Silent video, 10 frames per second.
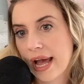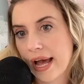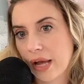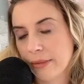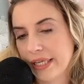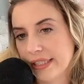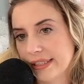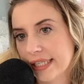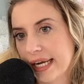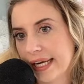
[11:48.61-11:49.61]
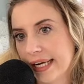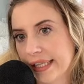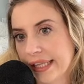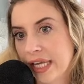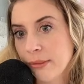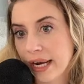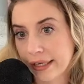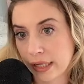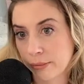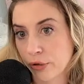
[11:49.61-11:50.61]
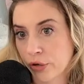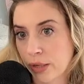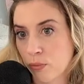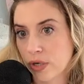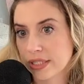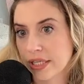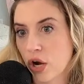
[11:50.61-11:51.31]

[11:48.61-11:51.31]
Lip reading: And he's saying eliminating that program was an